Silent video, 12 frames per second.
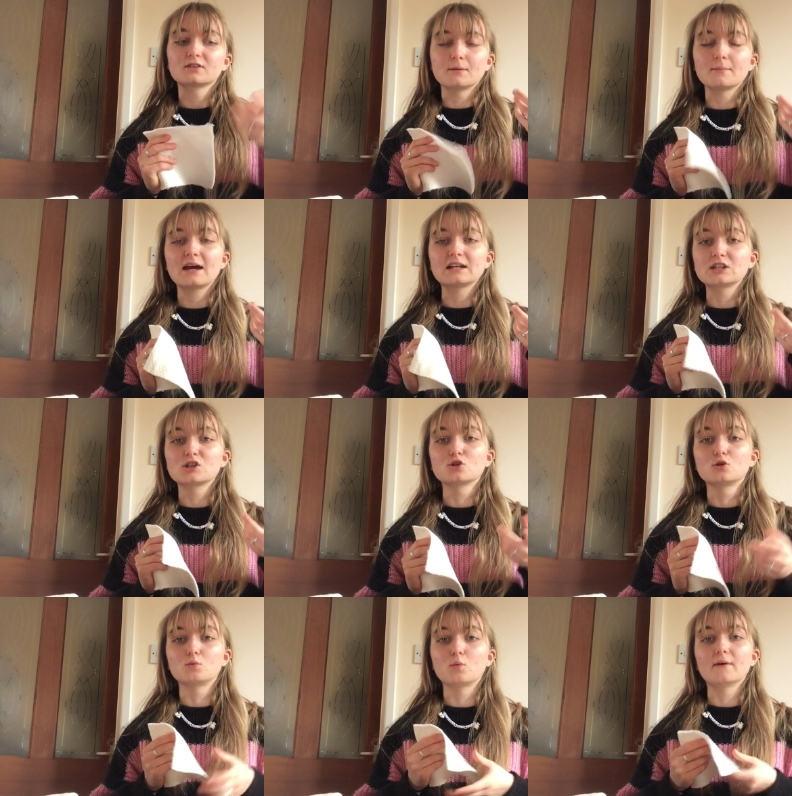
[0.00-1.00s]
Compared to
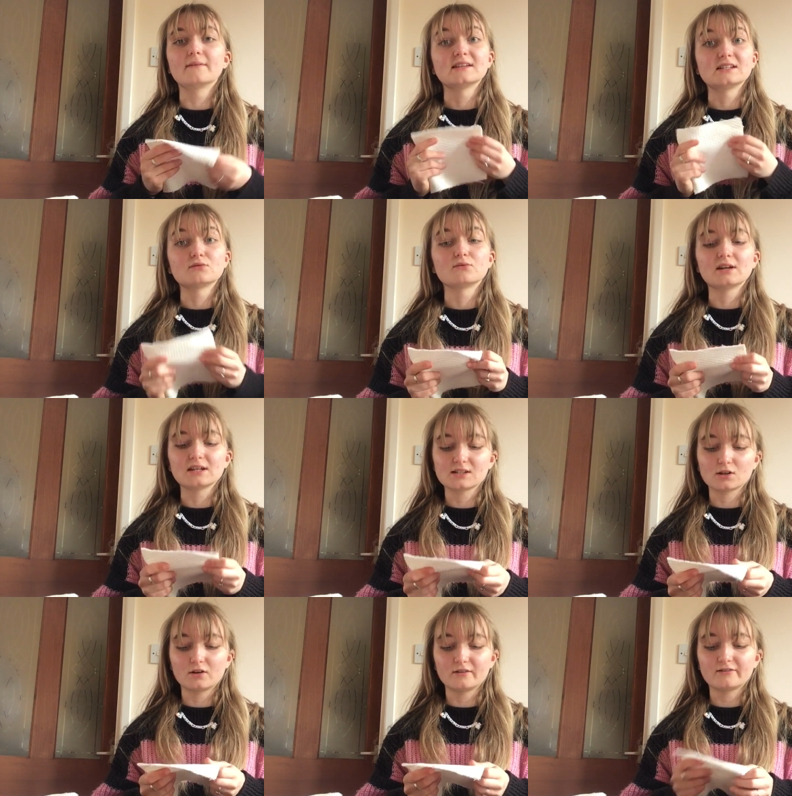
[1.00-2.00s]
ZORB 1, this is really
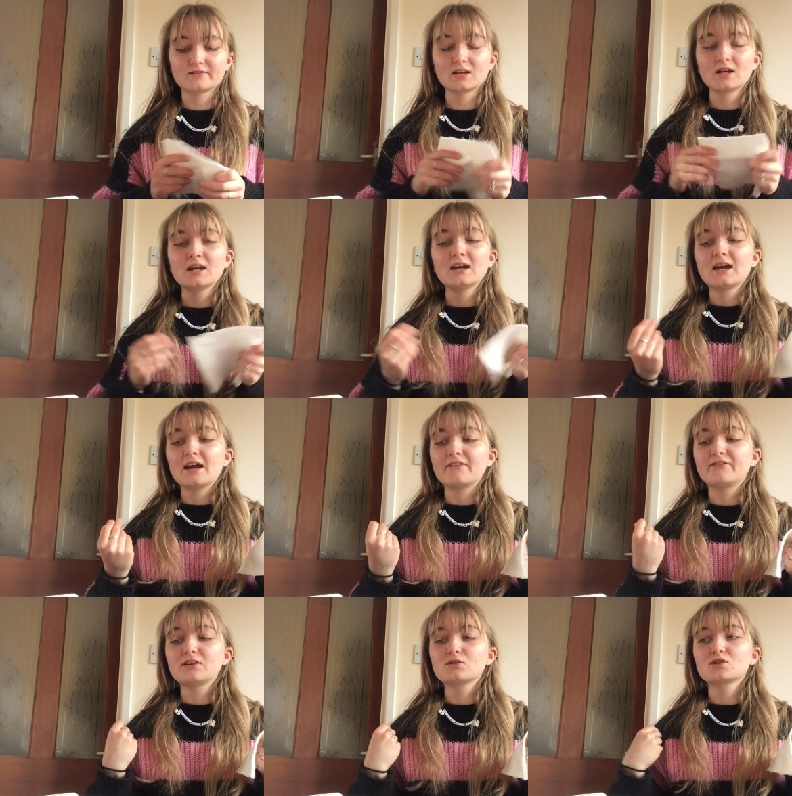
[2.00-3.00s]
soft.
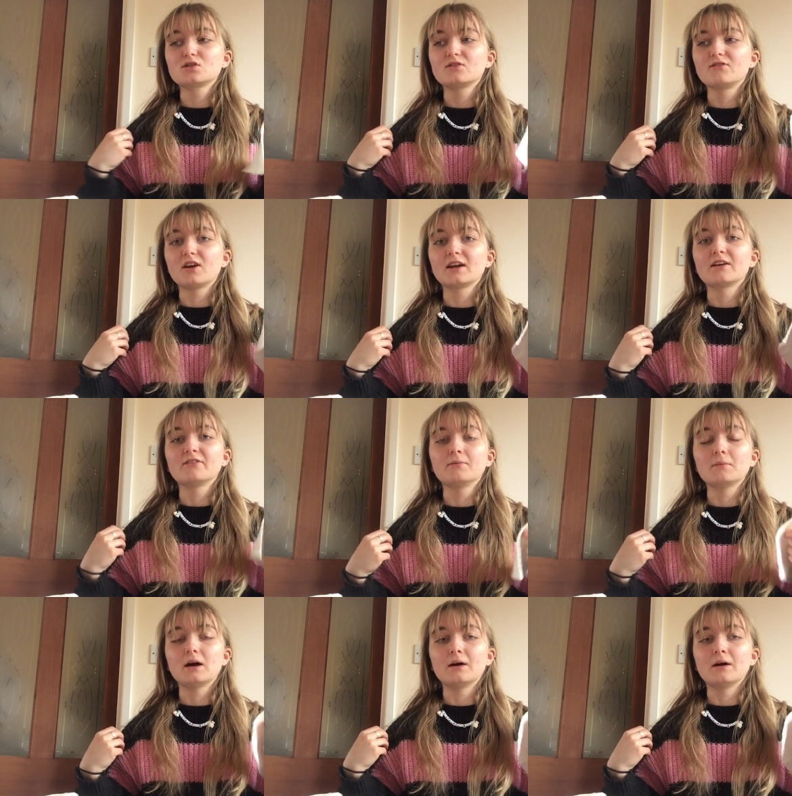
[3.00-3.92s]
It feels sort of like a